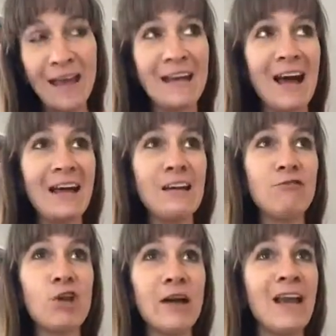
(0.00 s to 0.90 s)
and kind
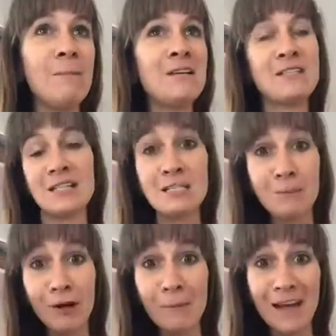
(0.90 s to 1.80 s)
of look at them as an
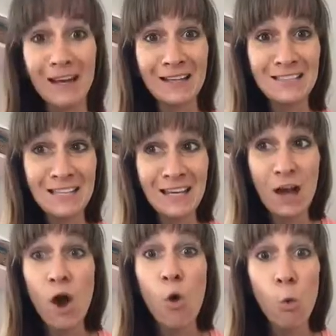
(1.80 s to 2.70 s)
experiment and
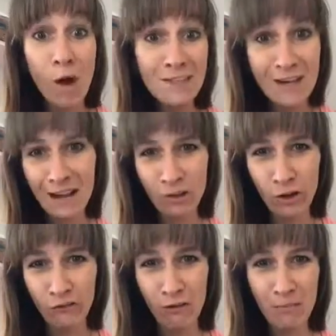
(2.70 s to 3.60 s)
see what did I
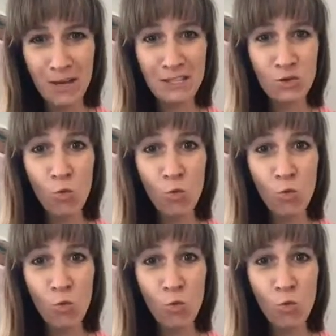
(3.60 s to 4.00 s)
learn from this?